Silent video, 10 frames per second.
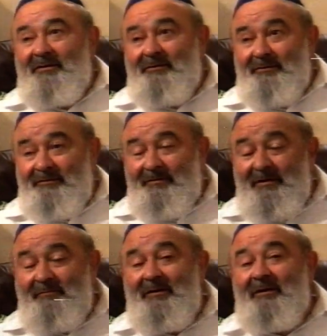to
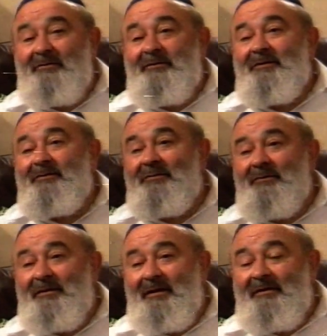him and according to all
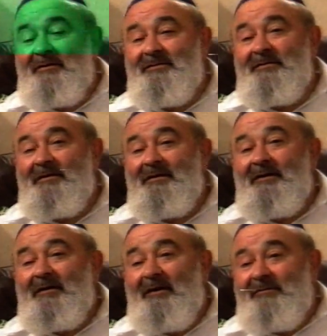the others,
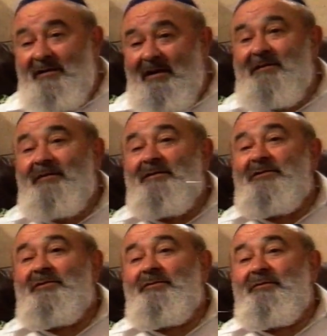I was an excellent
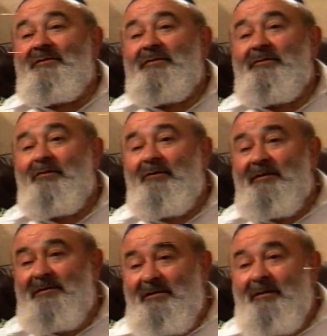student,
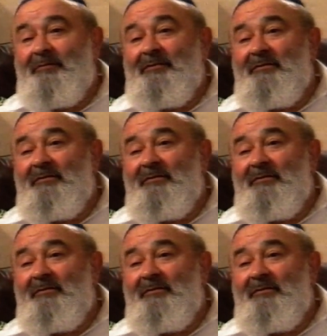always top.